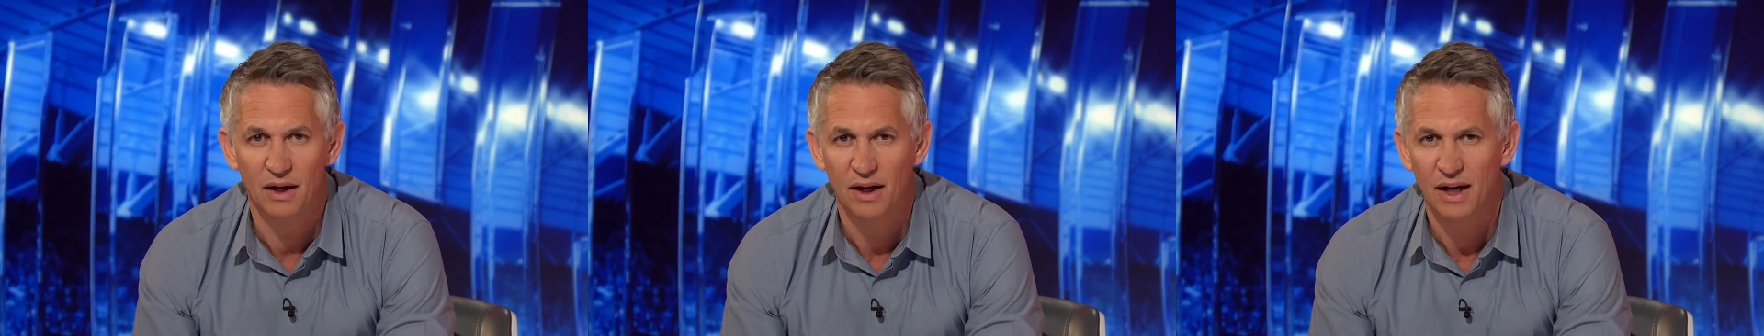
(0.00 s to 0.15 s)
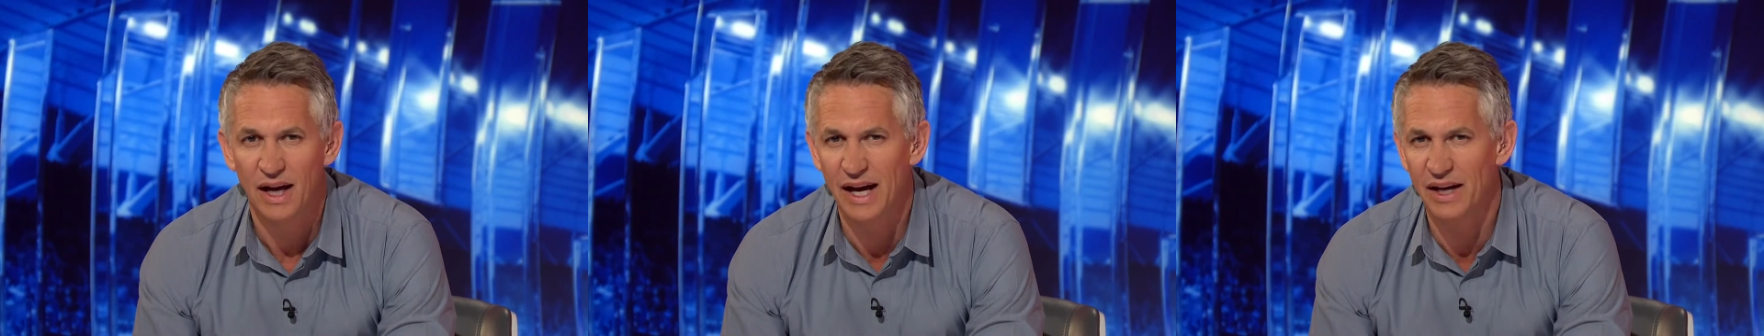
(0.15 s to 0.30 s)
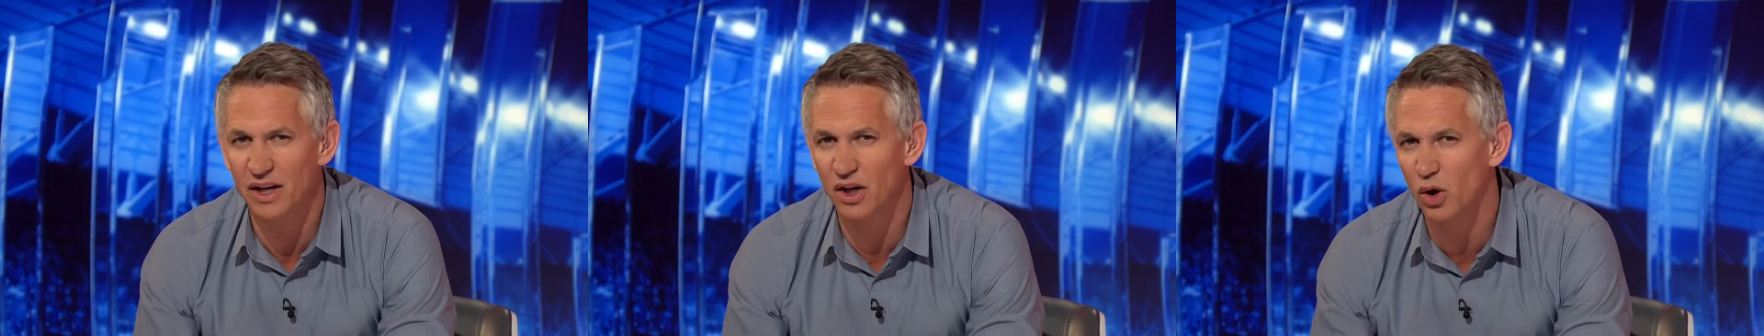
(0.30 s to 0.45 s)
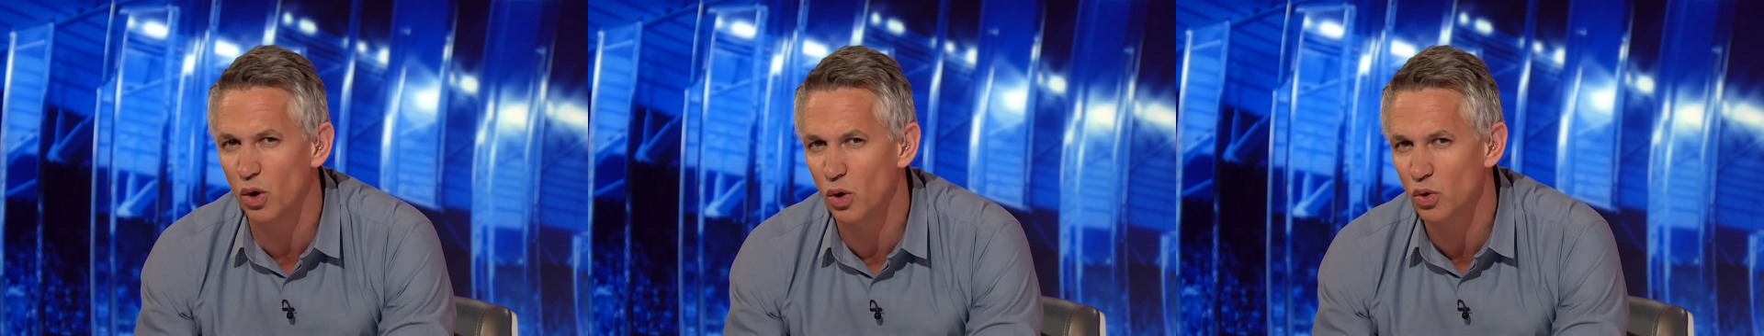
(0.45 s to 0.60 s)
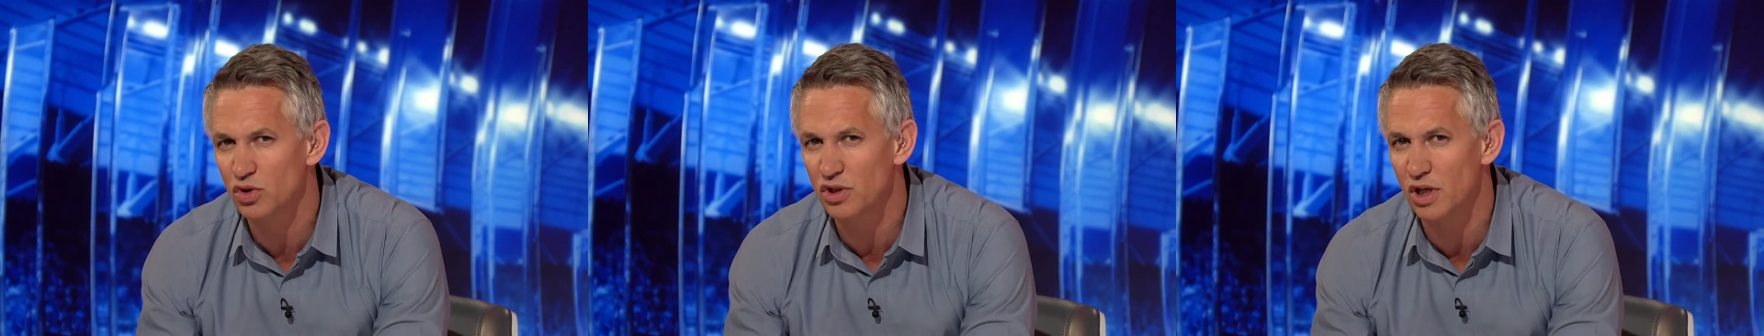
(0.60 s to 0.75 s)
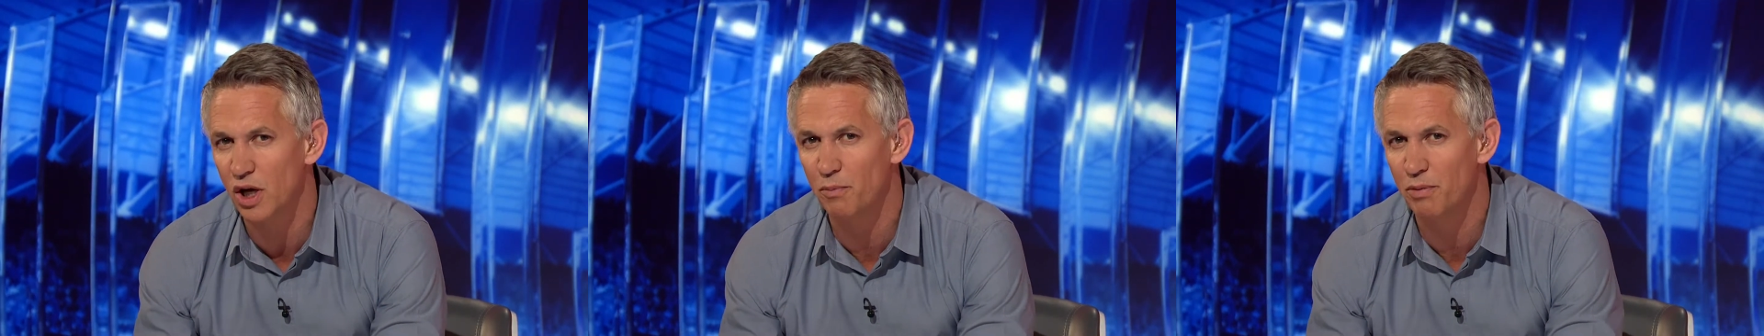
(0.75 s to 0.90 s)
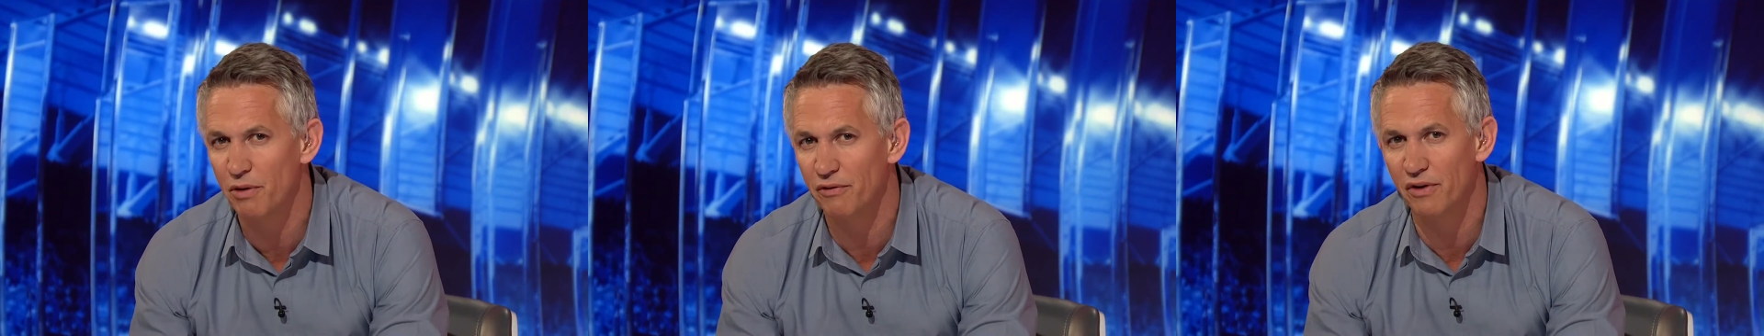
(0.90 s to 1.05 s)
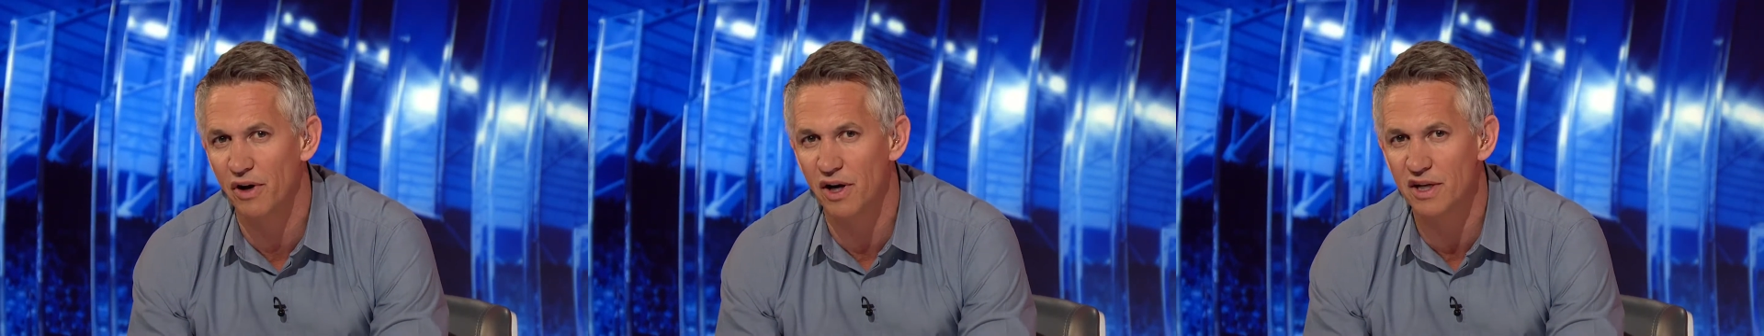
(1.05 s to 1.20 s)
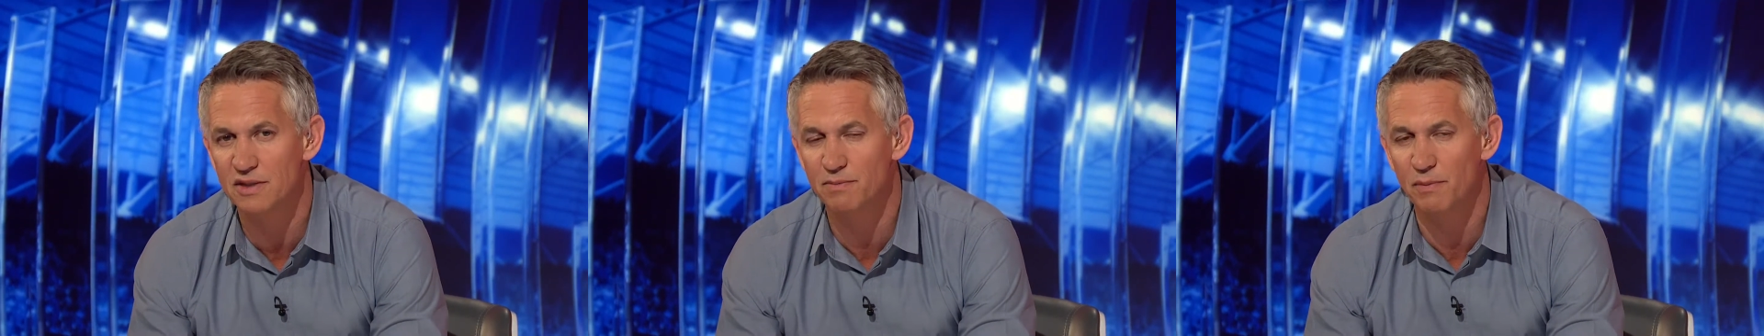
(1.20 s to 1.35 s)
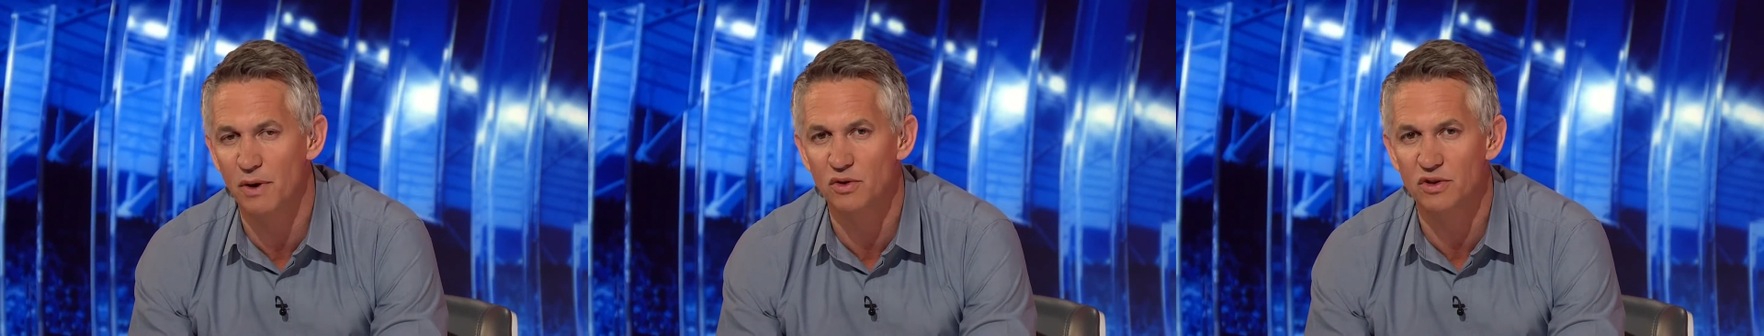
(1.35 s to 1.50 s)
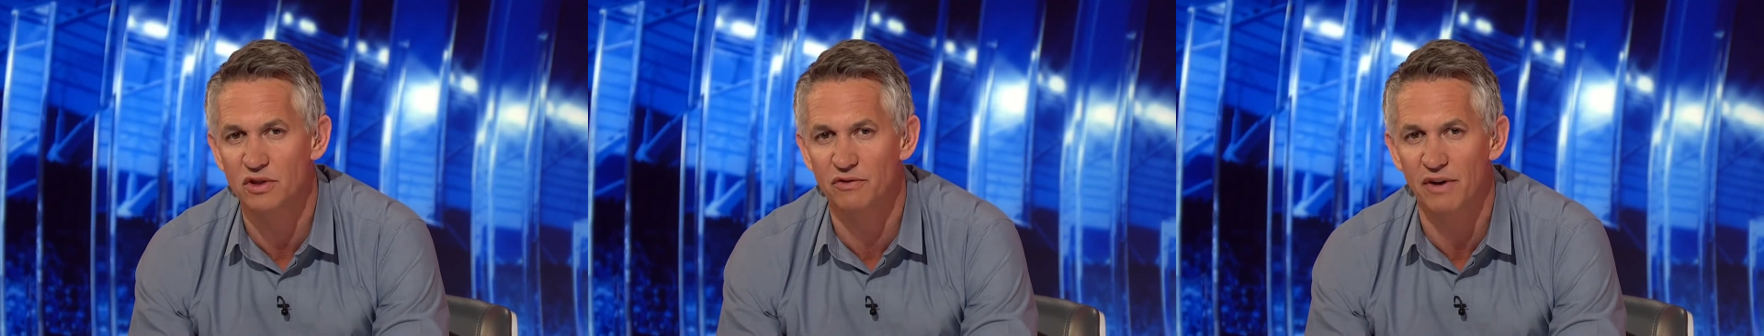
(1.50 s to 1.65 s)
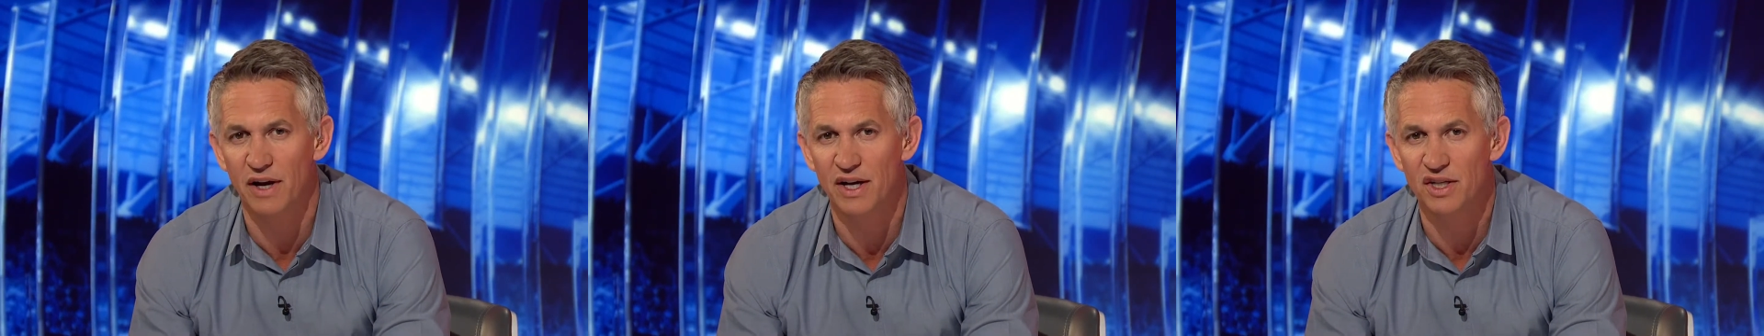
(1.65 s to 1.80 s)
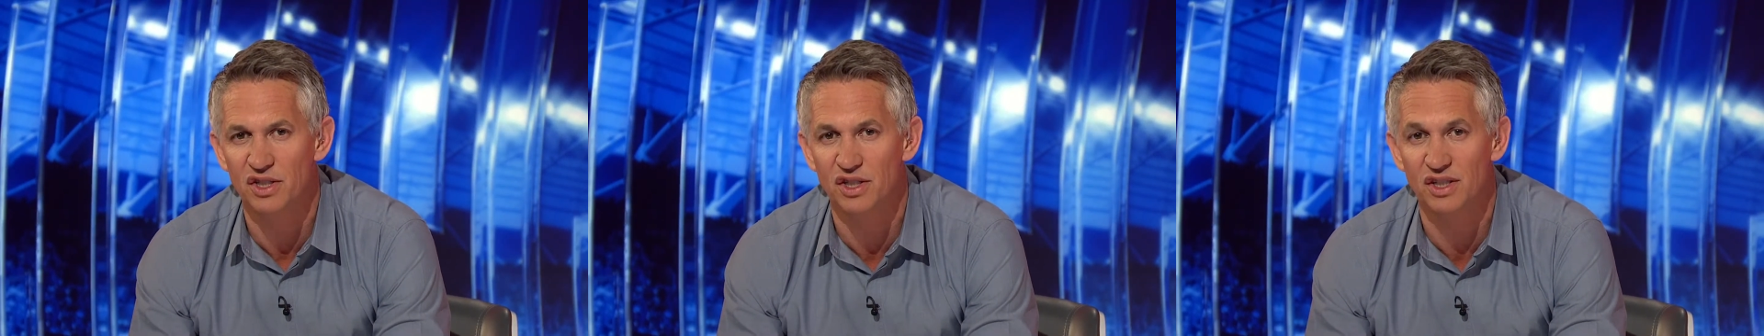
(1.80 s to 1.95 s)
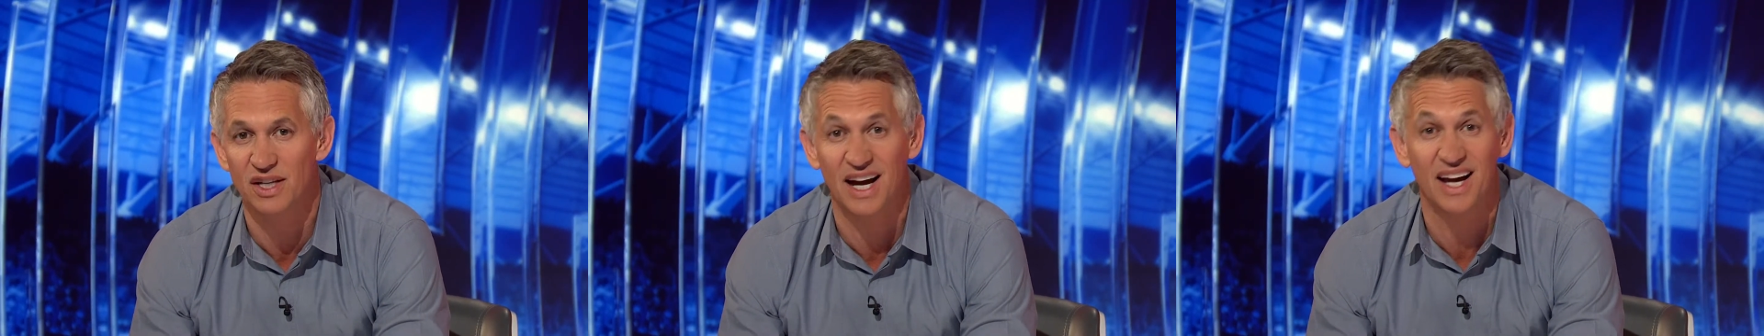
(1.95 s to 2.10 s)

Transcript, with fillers: Anna also provides motivation